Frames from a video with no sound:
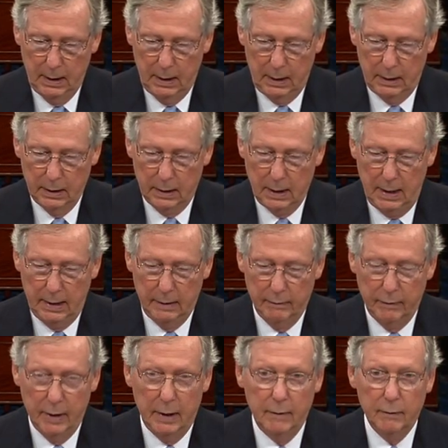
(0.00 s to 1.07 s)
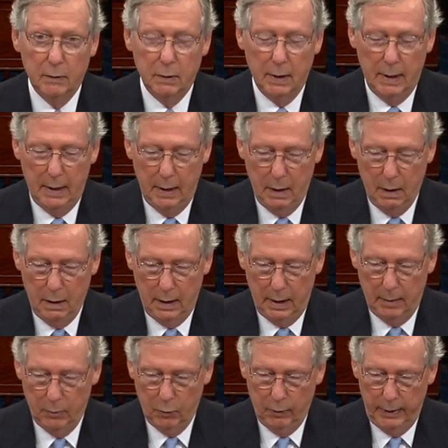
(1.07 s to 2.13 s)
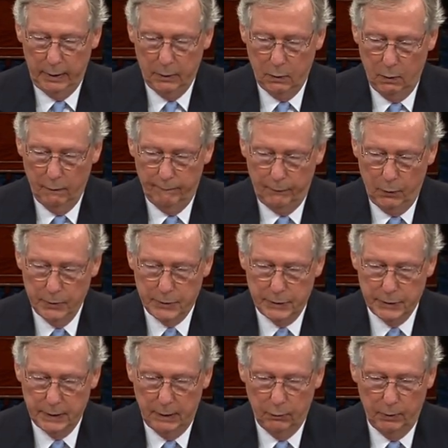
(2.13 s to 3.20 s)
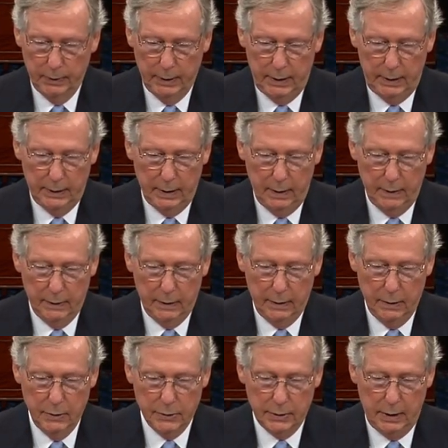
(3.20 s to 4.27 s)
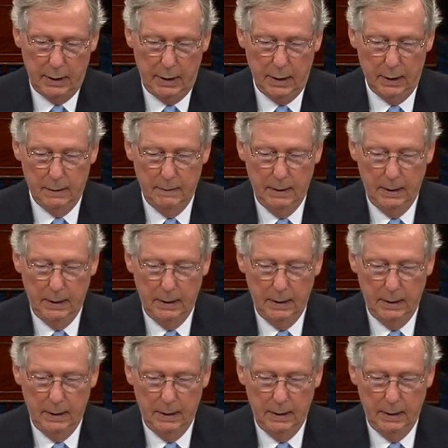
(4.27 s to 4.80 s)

in the kind of naval, air, and Marine Corps forces that we'll need there in the years ahead,